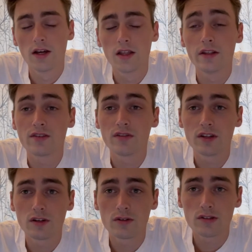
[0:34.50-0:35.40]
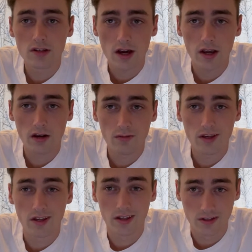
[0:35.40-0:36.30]
This video is not gonna be a
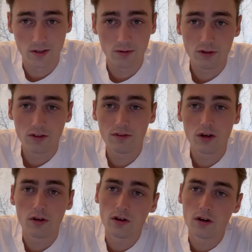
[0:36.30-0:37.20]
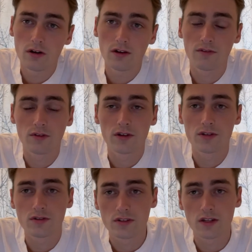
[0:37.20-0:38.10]
history of Goyard. If you're
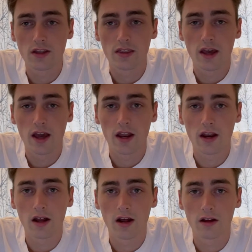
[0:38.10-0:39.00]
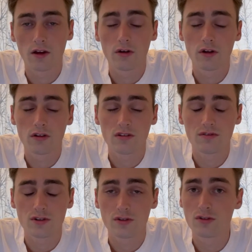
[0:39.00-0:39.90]
interested in that, Goyard's
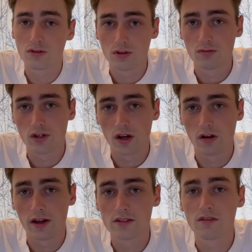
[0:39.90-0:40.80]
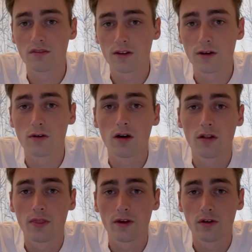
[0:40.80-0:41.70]
official YouTube channel has a video
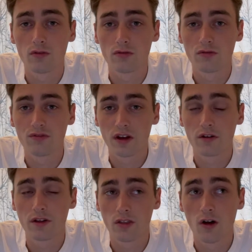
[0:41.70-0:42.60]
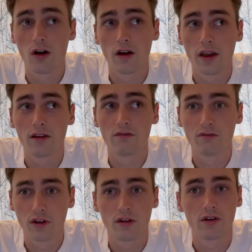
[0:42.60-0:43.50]
on their very long and
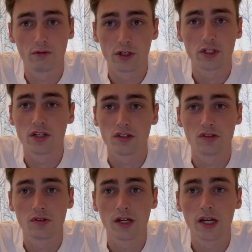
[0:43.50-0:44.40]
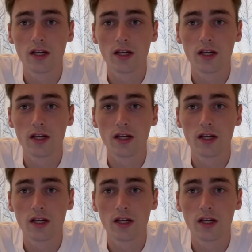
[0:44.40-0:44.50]
very rich history.